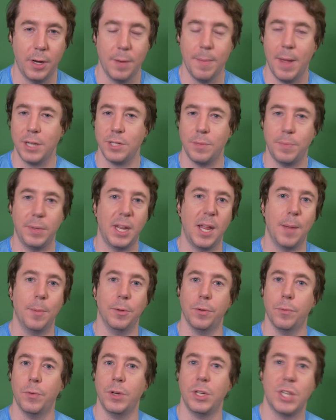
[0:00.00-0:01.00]
Imagine being able
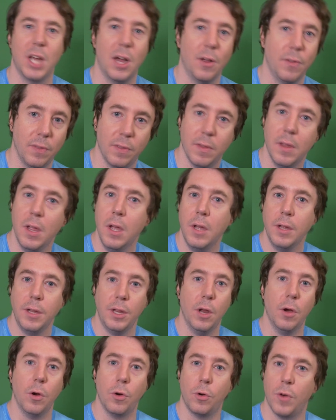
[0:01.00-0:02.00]
to reach out and,
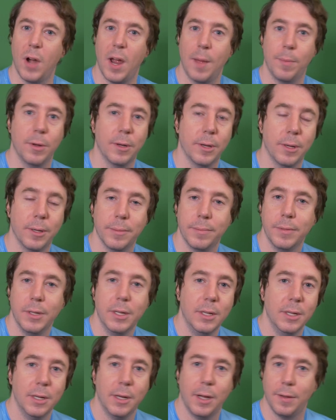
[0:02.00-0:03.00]
you know, grab a
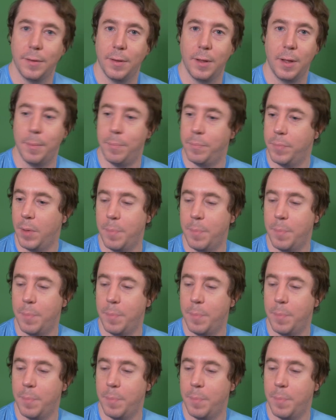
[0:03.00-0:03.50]
a,